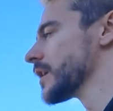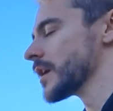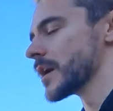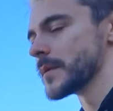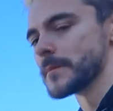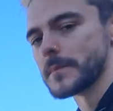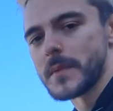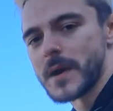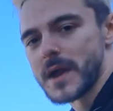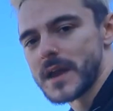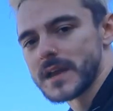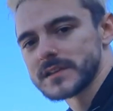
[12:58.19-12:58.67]

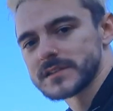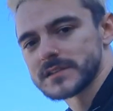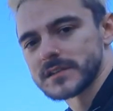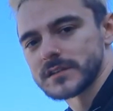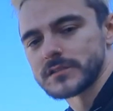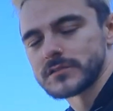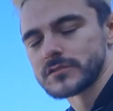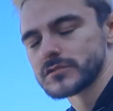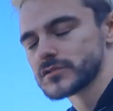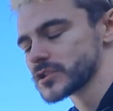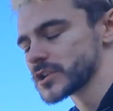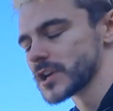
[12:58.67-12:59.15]

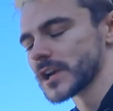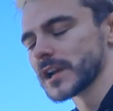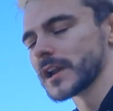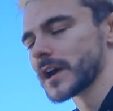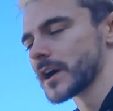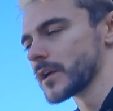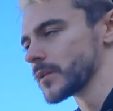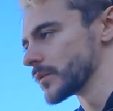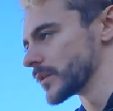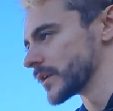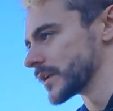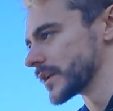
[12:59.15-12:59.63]
amazing, chill
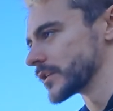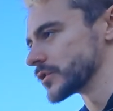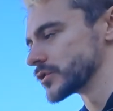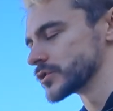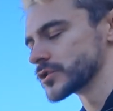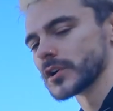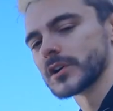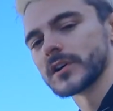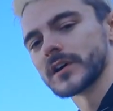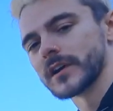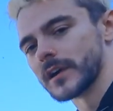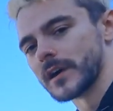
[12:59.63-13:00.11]
out and
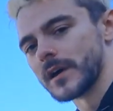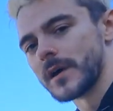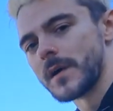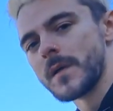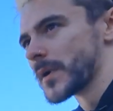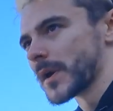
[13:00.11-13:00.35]
enjoy it.